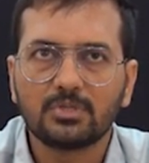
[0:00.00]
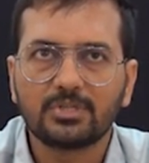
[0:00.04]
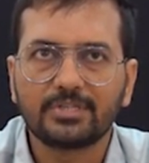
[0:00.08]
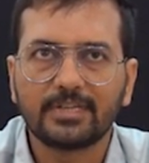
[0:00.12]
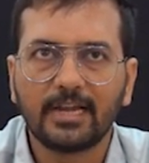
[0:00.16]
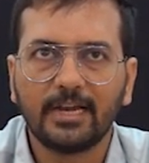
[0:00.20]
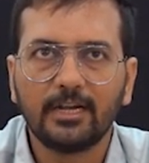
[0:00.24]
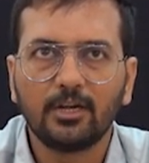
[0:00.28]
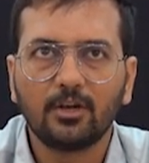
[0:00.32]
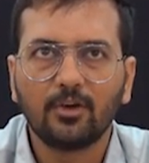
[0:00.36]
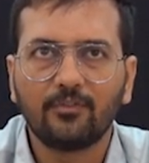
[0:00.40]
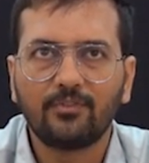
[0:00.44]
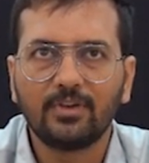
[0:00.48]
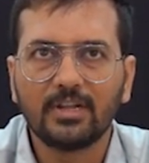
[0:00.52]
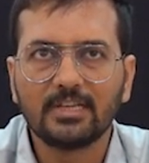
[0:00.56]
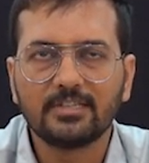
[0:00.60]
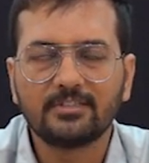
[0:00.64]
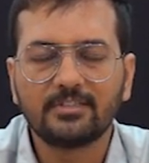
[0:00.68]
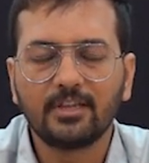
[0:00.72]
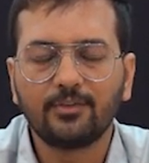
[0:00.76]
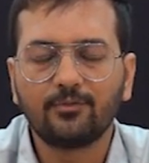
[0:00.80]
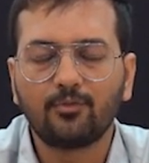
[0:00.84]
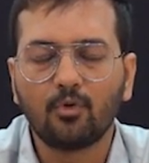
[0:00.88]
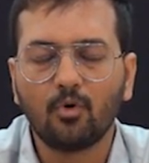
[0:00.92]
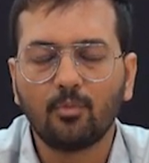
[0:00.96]
stent of less
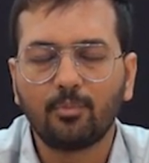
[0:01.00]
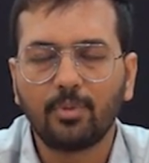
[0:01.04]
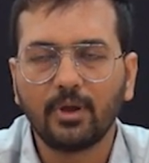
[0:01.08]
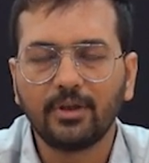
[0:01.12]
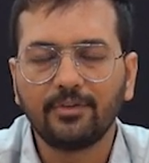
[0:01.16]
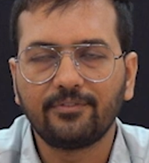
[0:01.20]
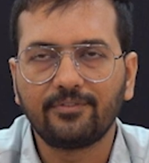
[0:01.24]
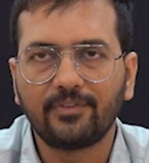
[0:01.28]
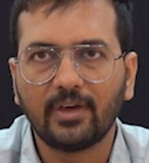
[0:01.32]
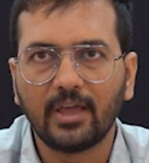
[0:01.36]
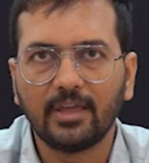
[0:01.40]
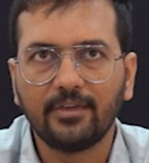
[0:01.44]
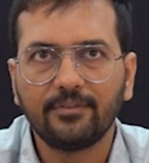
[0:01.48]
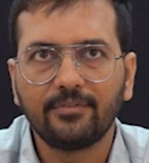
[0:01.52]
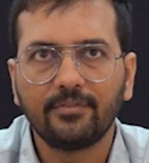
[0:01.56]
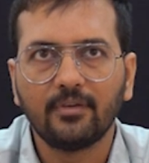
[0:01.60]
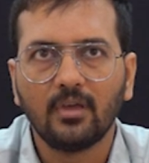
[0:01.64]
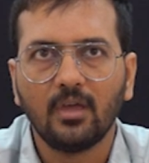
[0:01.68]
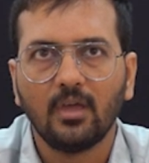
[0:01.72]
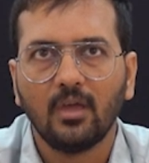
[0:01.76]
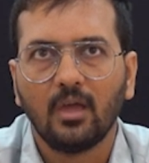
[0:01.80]
than 4.5,